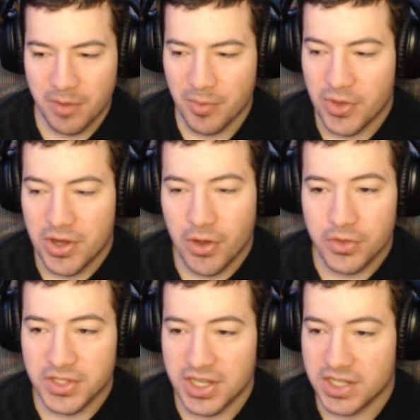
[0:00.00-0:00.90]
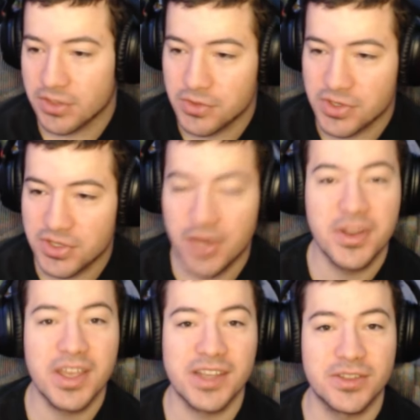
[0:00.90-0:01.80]
but we know there's an exclusion zone.
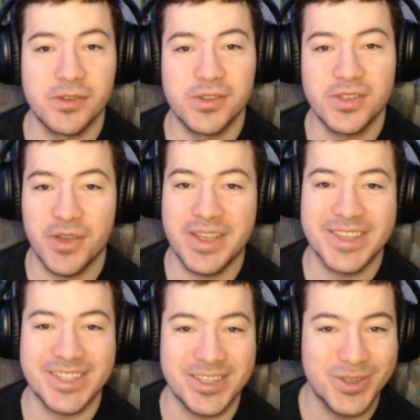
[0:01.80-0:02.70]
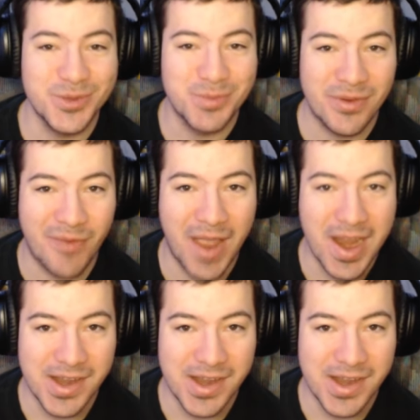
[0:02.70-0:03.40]
Exclusion zone is a super fire